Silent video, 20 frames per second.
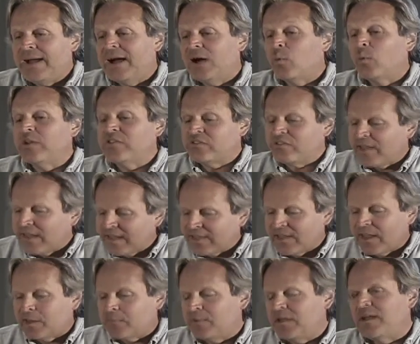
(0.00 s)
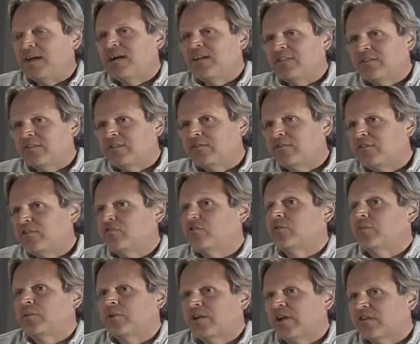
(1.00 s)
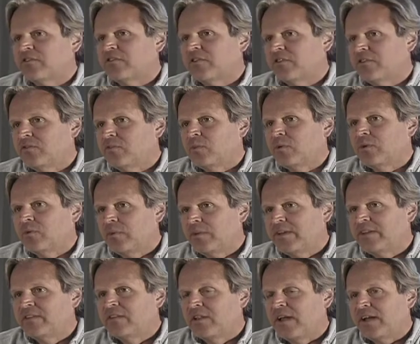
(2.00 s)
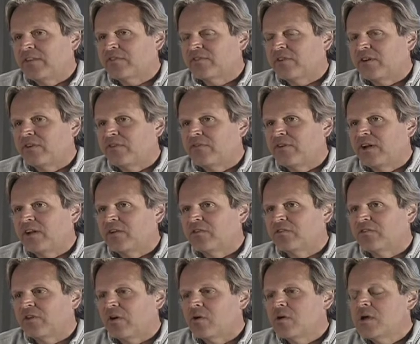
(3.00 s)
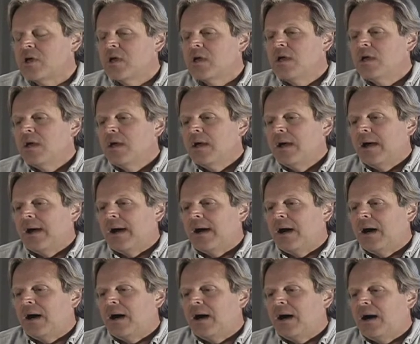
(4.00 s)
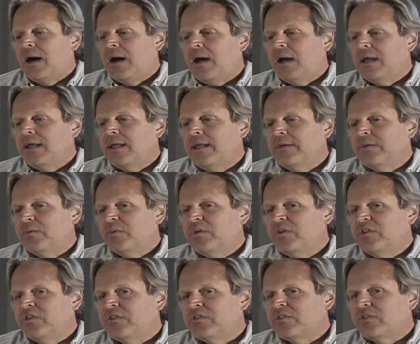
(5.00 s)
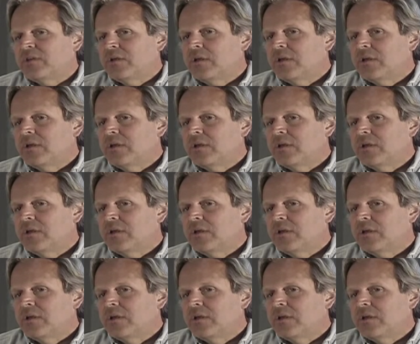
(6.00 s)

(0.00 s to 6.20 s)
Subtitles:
which then led me on to digital productions, where we did Last Starfighter. So it was